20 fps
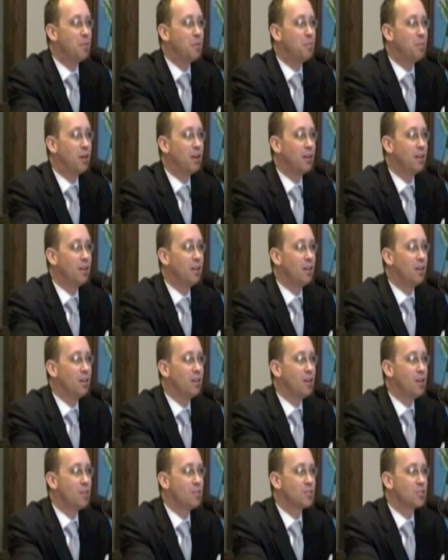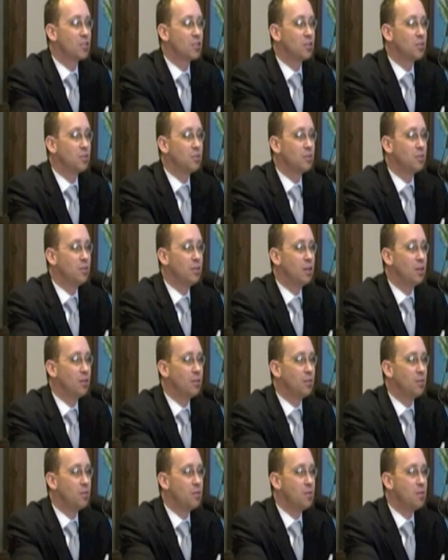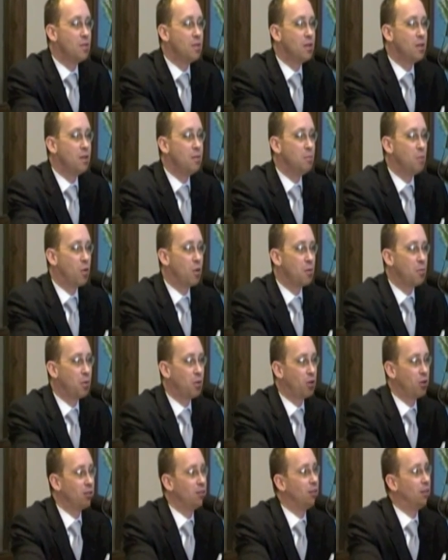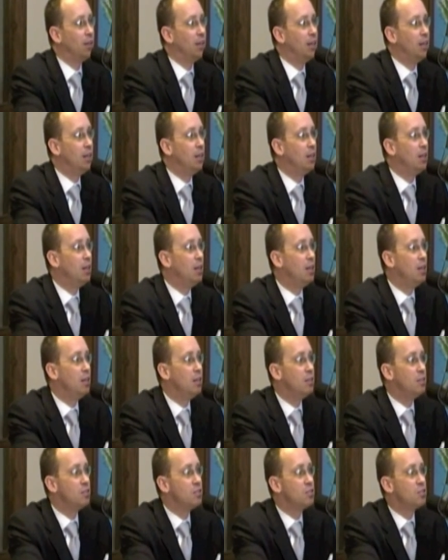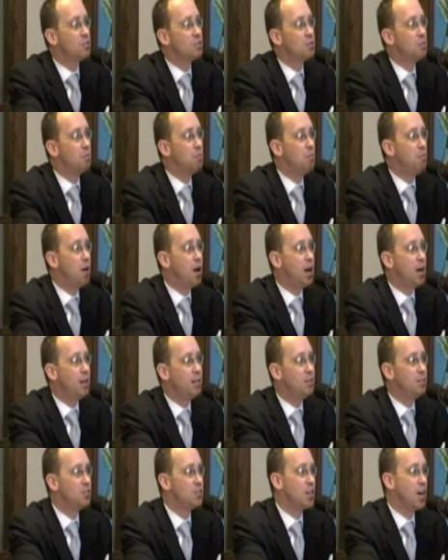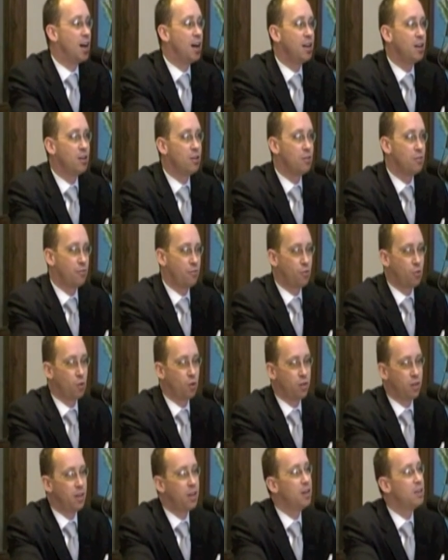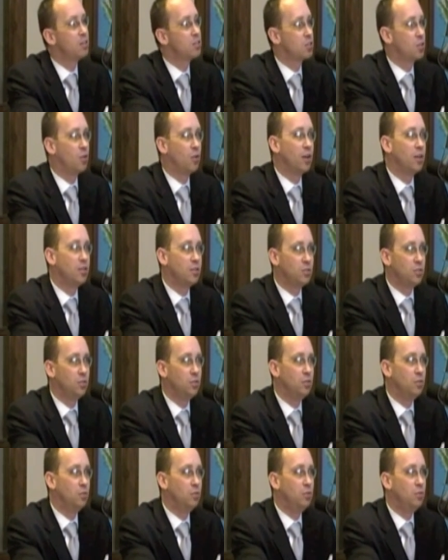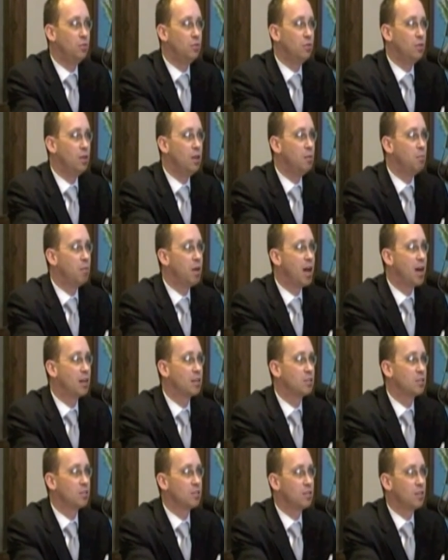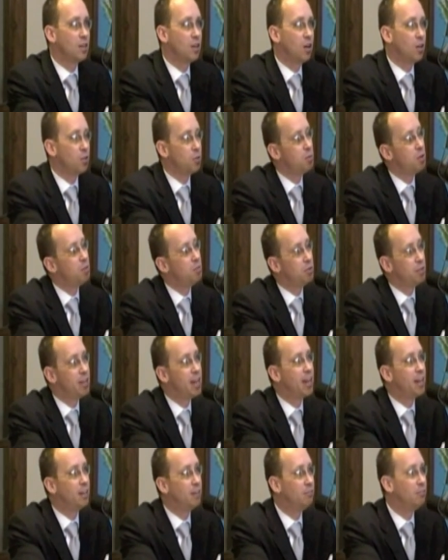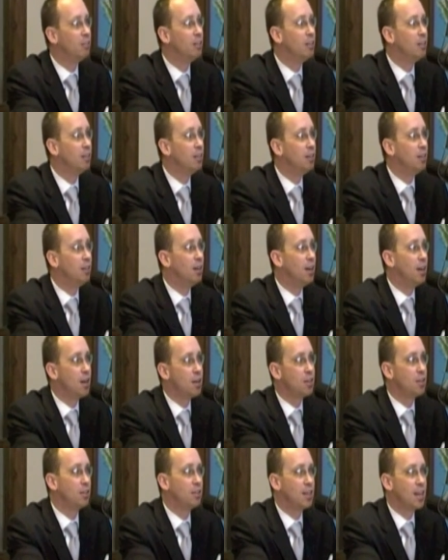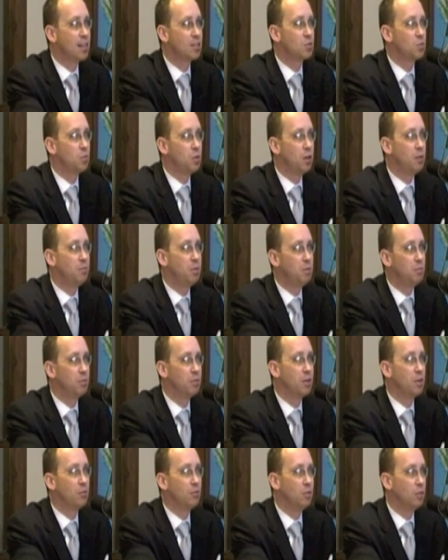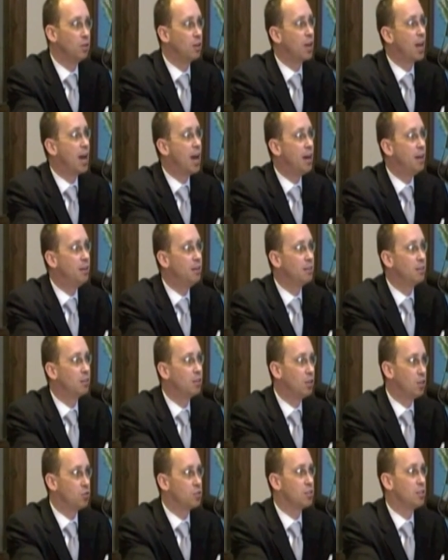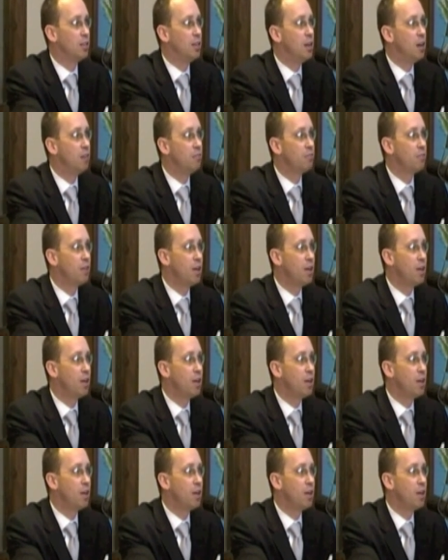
But also, more importantly, is my desire for this going to impact other people negatively? Mm-hmm. And I think that's what people don't look at closely enough.